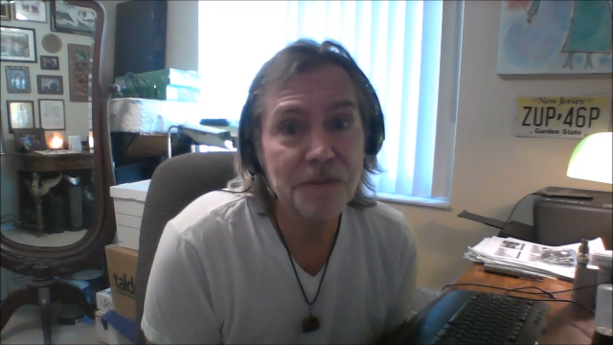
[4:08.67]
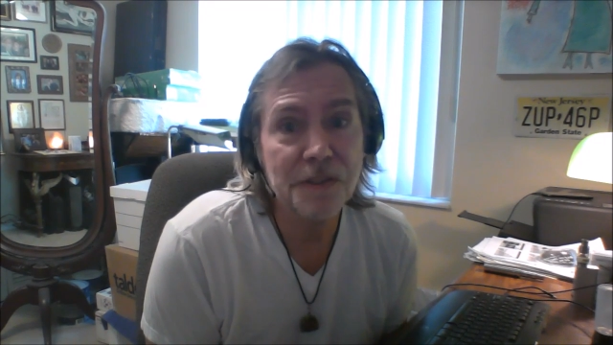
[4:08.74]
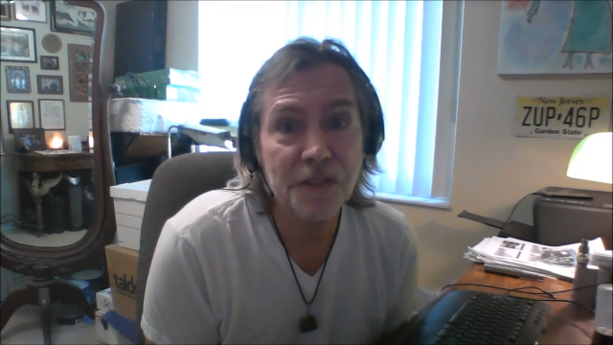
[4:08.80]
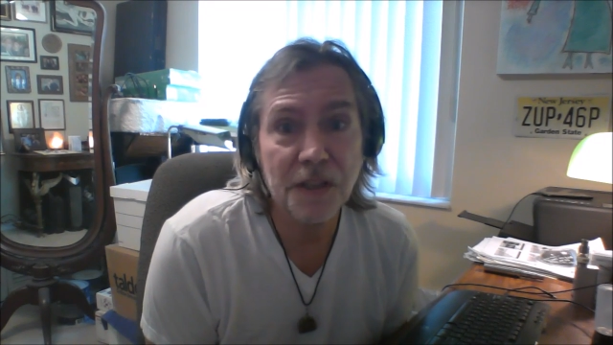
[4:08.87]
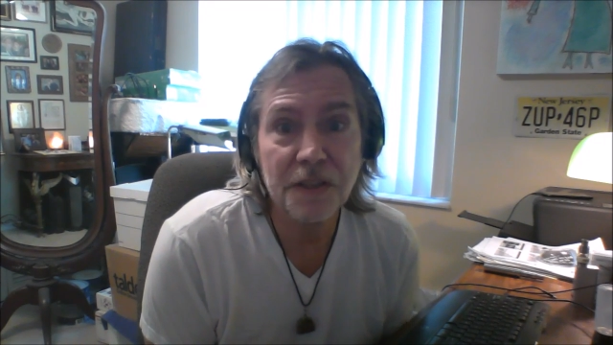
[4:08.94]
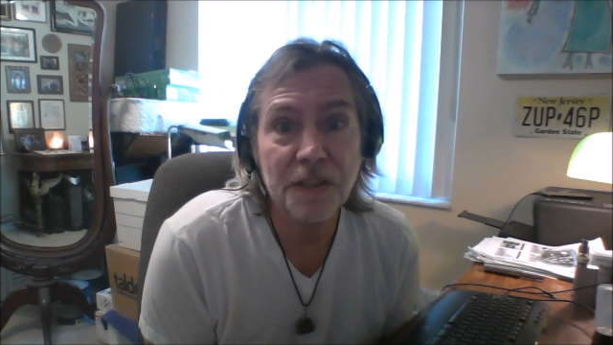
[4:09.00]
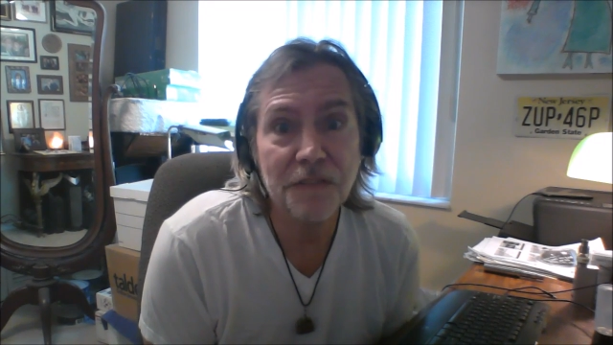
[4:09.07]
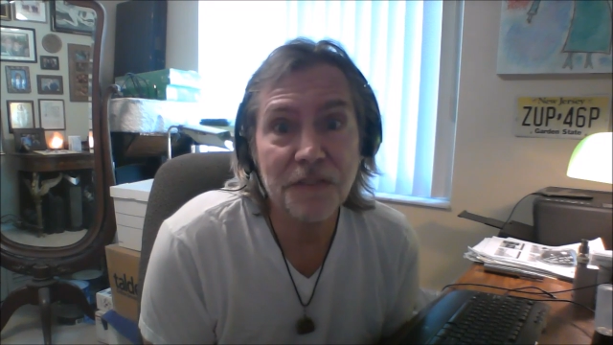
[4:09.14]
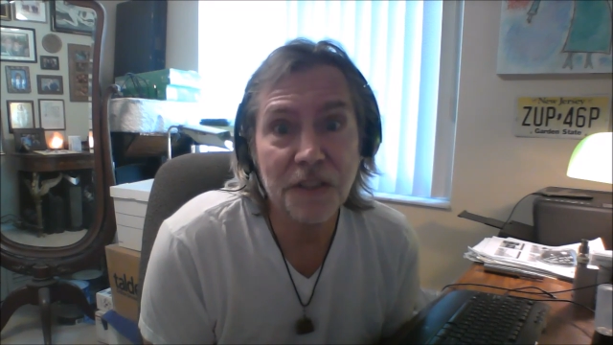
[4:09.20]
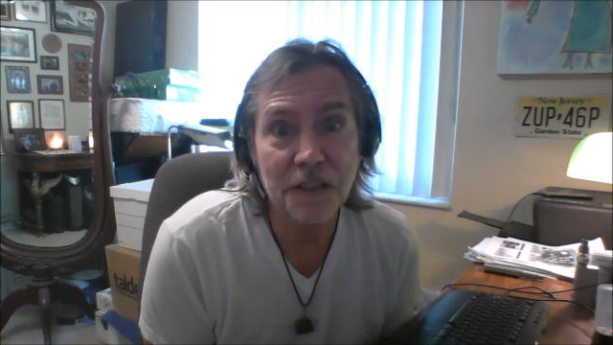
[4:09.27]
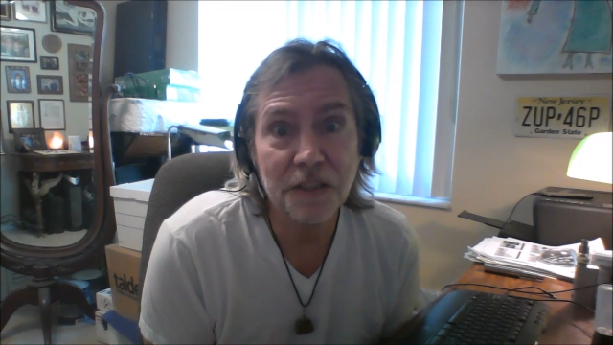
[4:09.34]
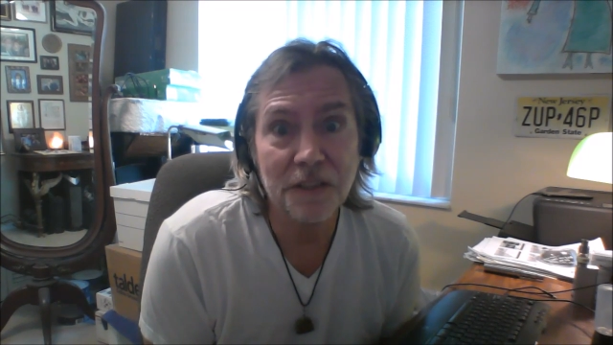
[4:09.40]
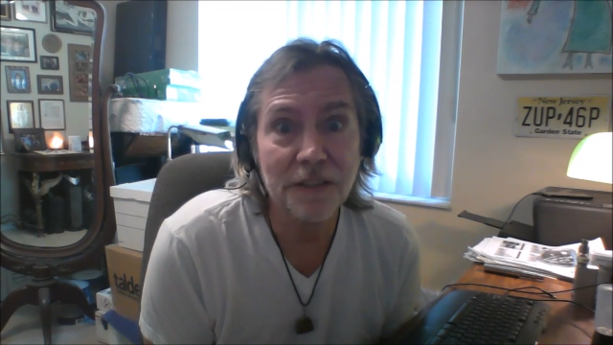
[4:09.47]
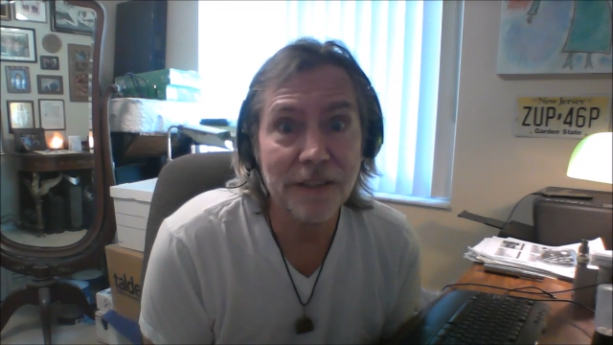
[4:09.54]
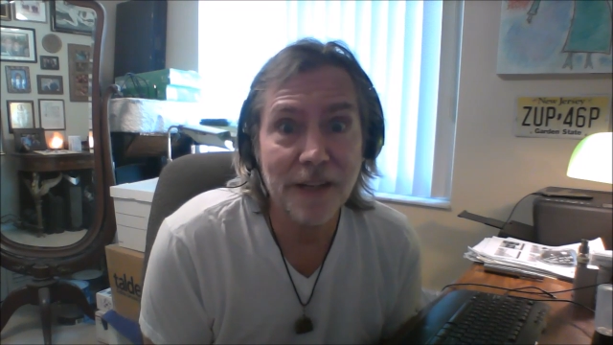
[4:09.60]

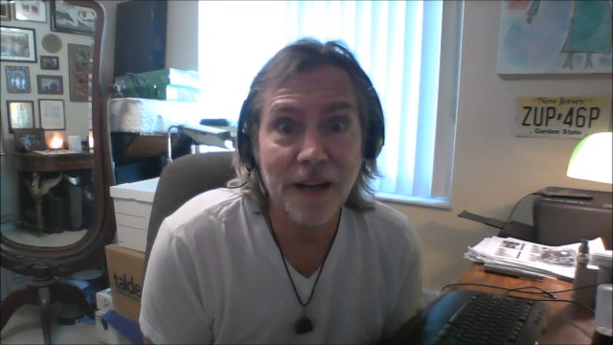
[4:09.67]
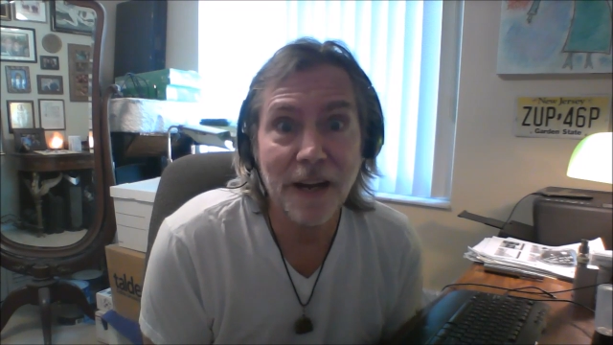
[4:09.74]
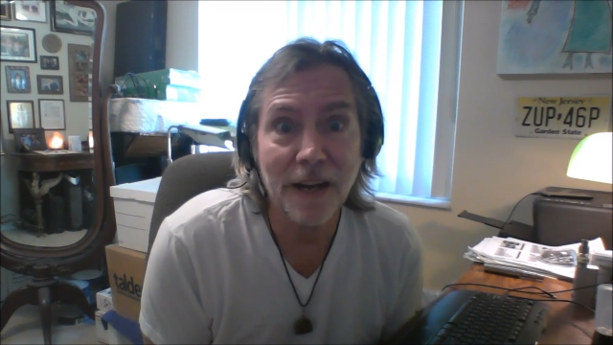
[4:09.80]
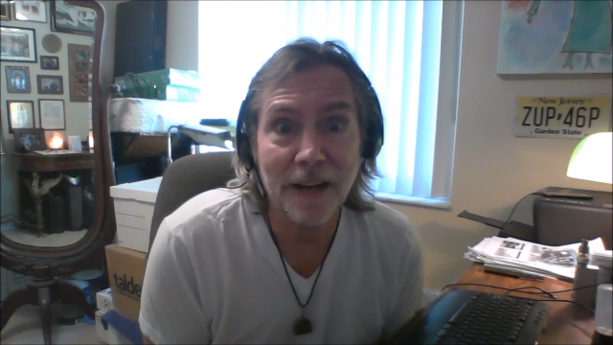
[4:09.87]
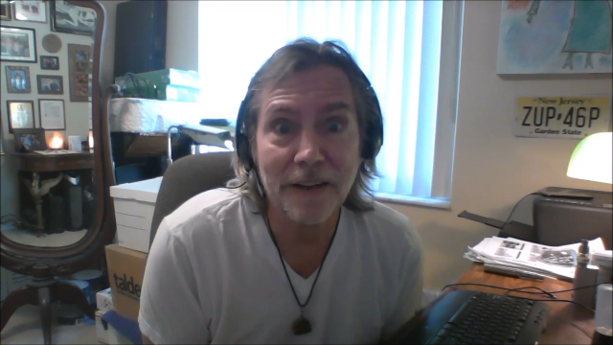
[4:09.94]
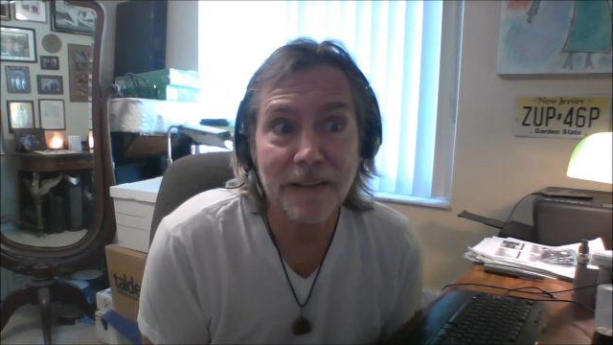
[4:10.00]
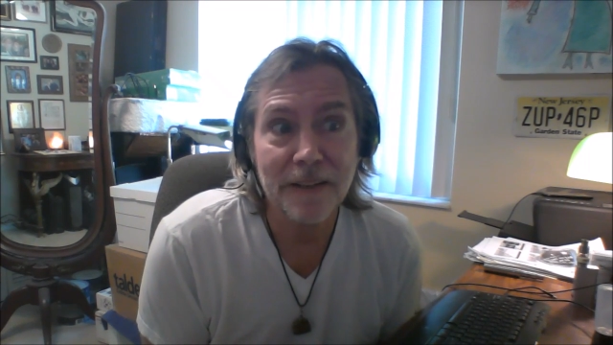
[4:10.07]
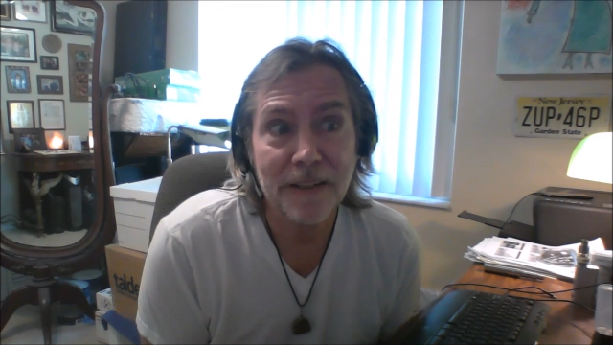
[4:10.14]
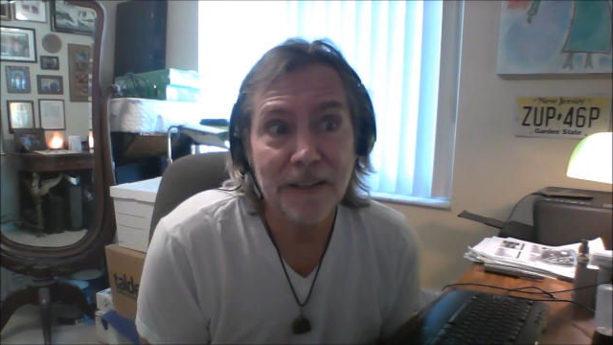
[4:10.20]
significantly high.